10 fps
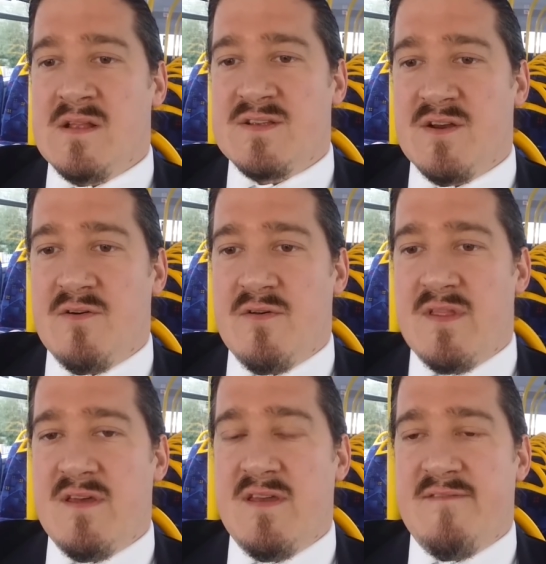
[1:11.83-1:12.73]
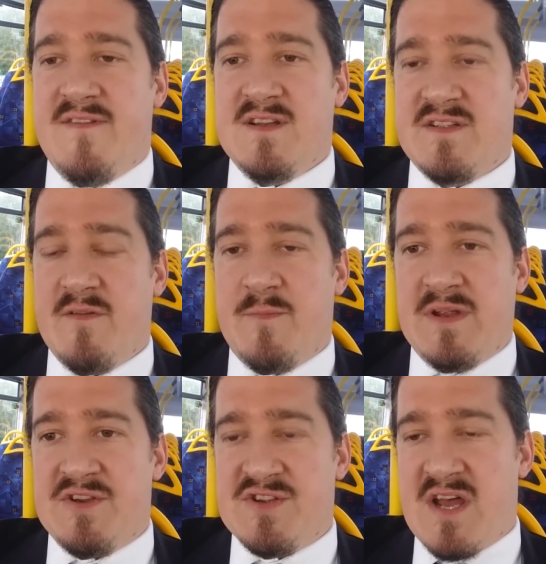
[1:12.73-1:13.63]
So the first of the
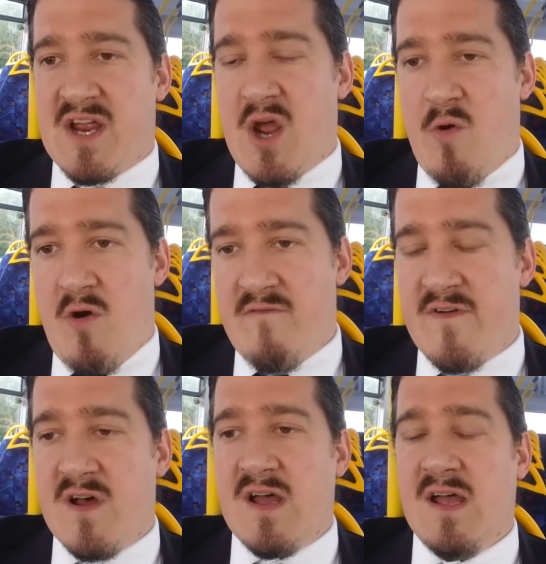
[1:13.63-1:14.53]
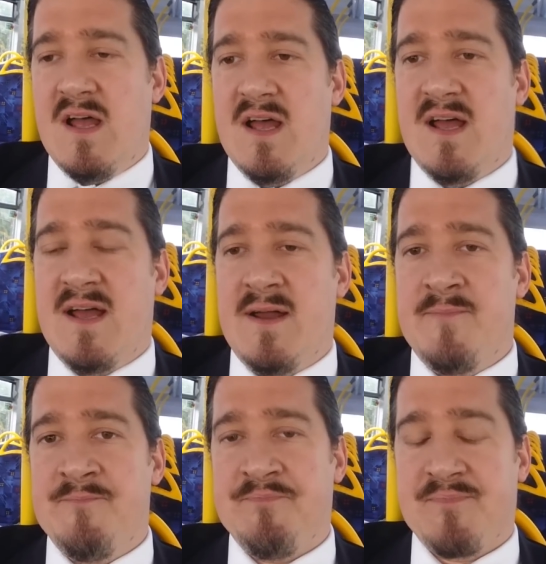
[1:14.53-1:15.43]
bridges that I go over
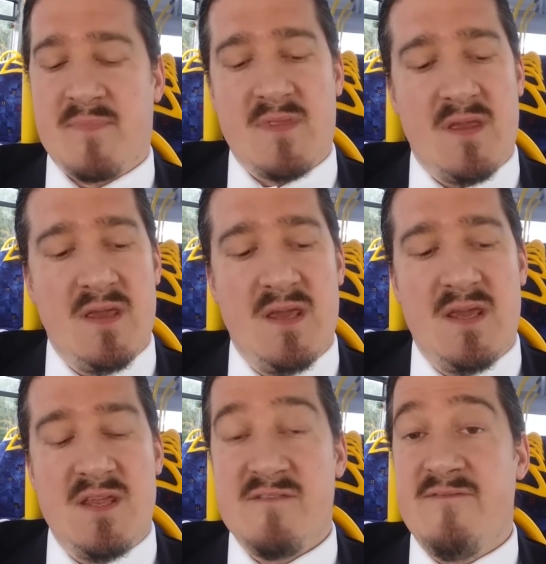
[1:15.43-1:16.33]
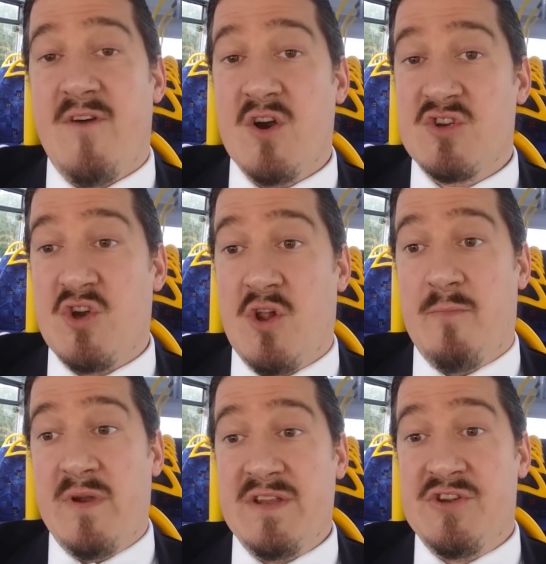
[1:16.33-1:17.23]
is
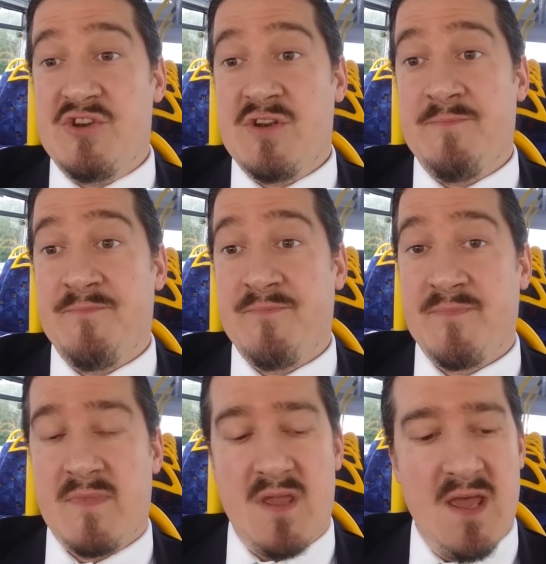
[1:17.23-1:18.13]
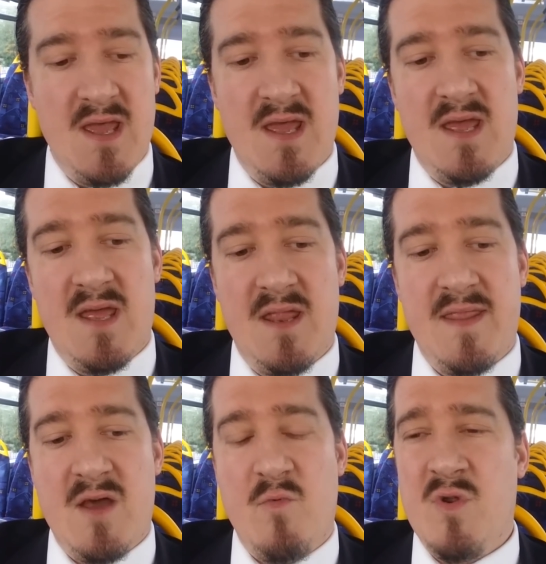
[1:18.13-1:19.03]
Vauxhall Bridge,
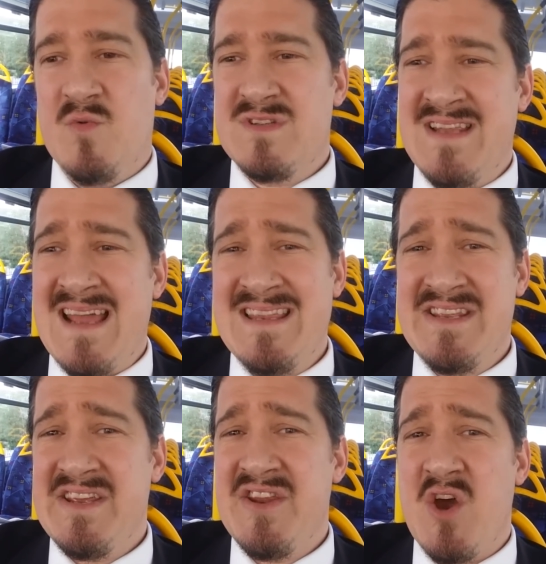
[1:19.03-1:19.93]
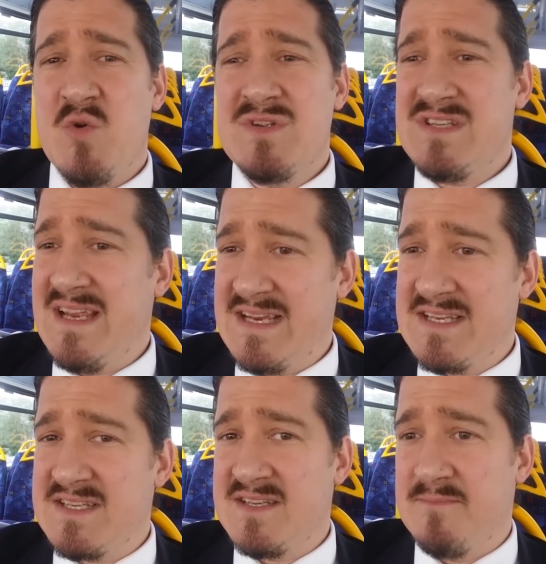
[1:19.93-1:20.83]
and that one was
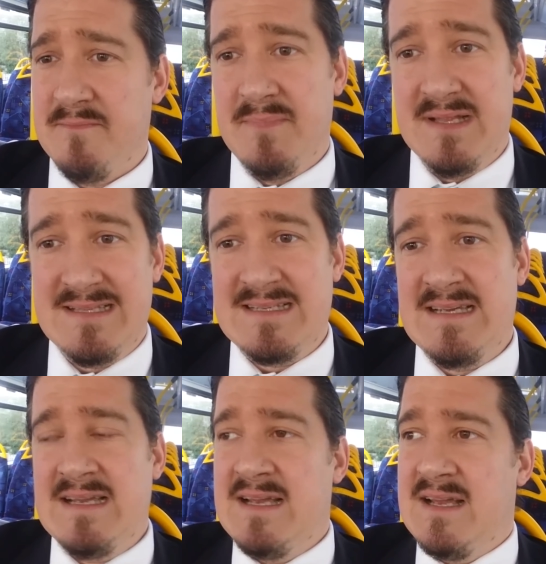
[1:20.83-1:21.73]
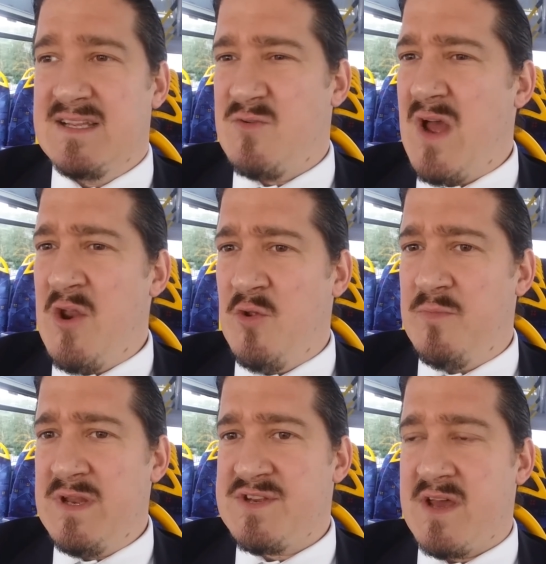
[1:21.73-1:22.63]
1906 built. It's quite an
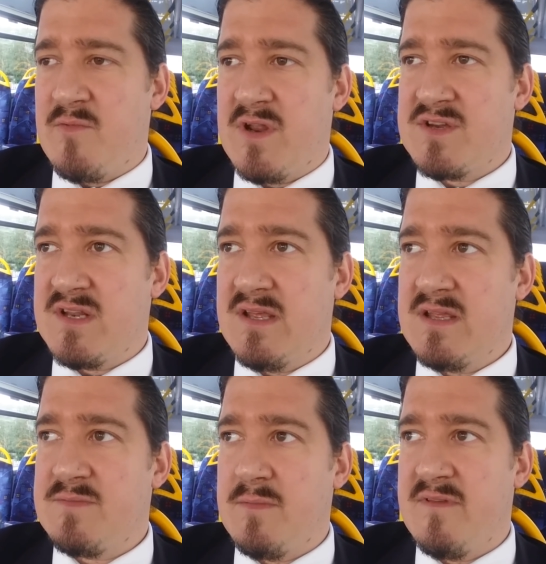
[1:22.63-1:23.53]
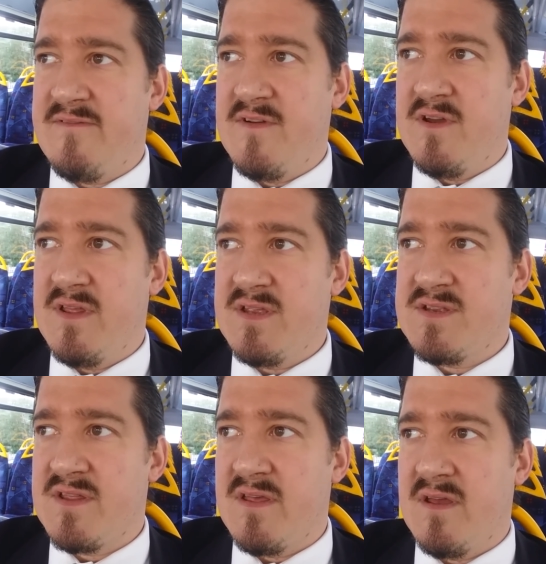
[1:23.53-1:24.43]
old bridge, that one, actually. That's probably the
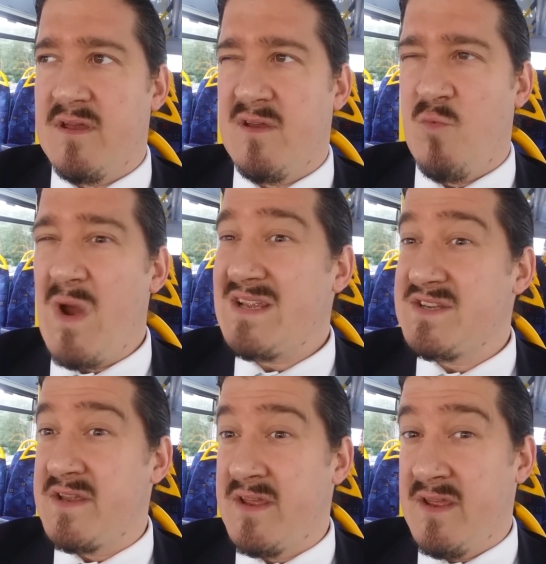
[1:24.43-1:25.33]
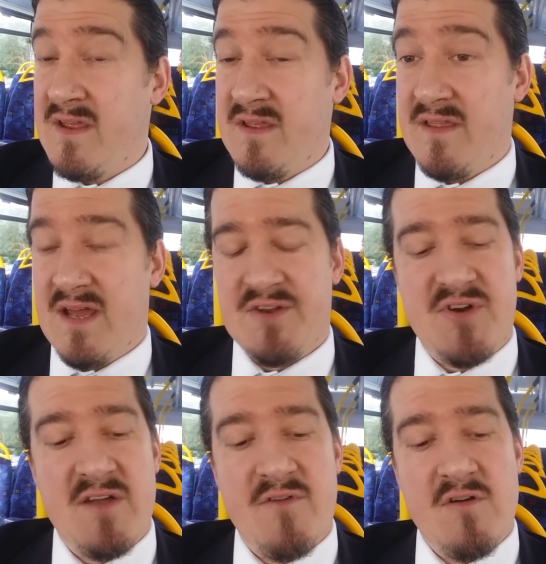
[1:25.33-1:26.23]
furthest west that I
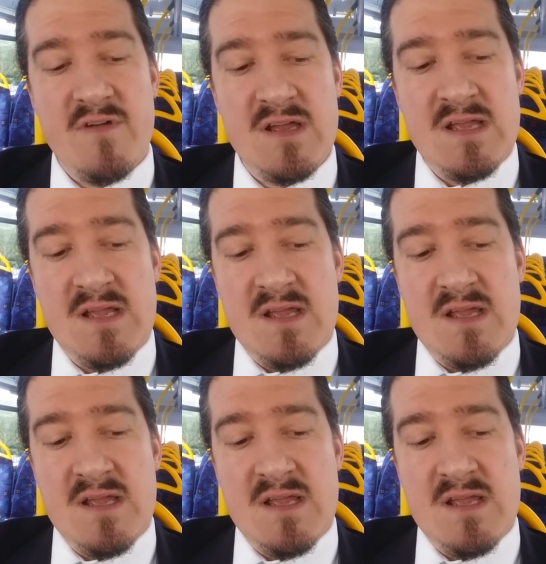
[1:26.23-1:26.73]
drive over.